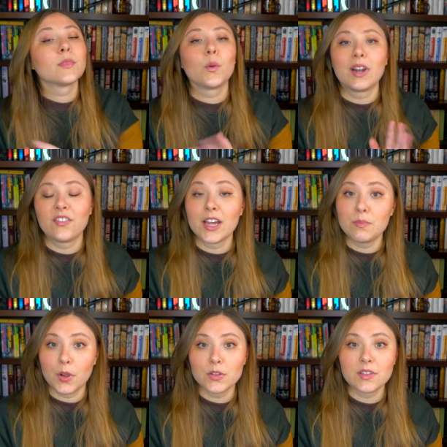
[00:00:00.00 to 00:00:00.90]
What I find
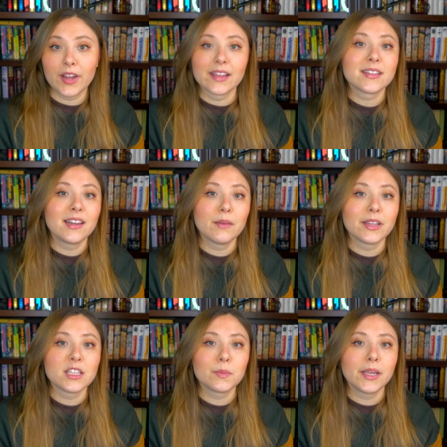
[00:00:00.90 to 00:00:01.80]
most fascinating about
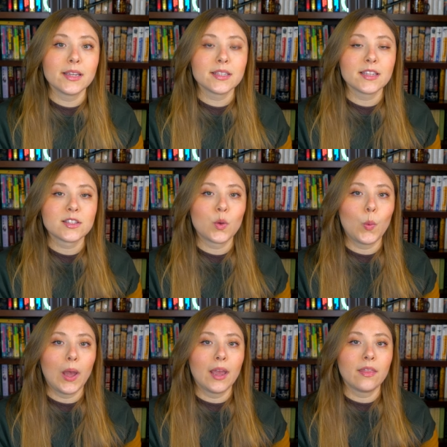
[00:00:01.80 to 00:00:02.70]
this place is the
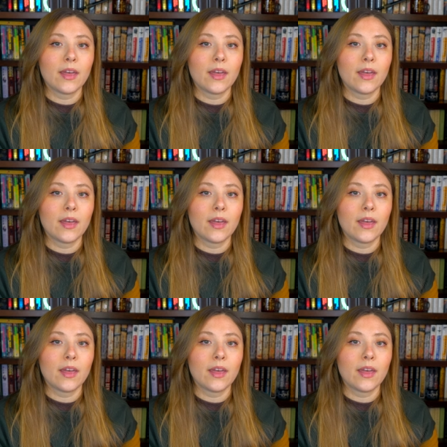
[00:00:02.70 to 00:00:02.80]
way